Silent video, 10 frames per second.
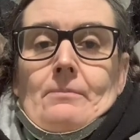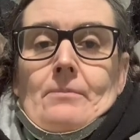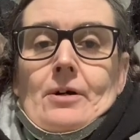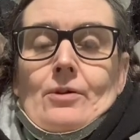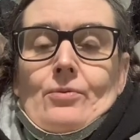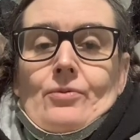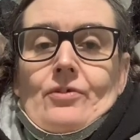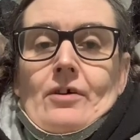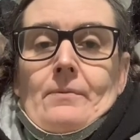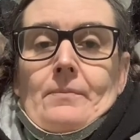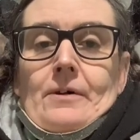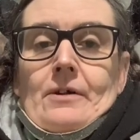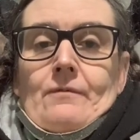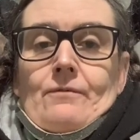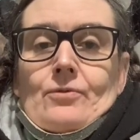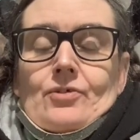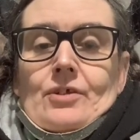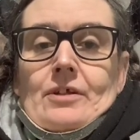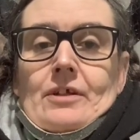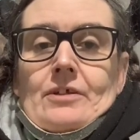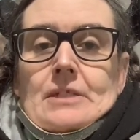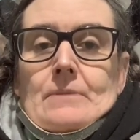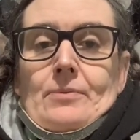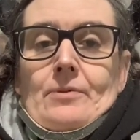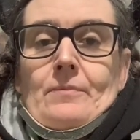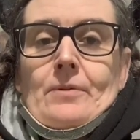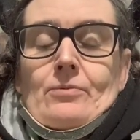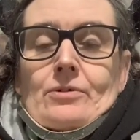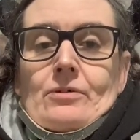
my horse up, but unfortunately didn't put the belt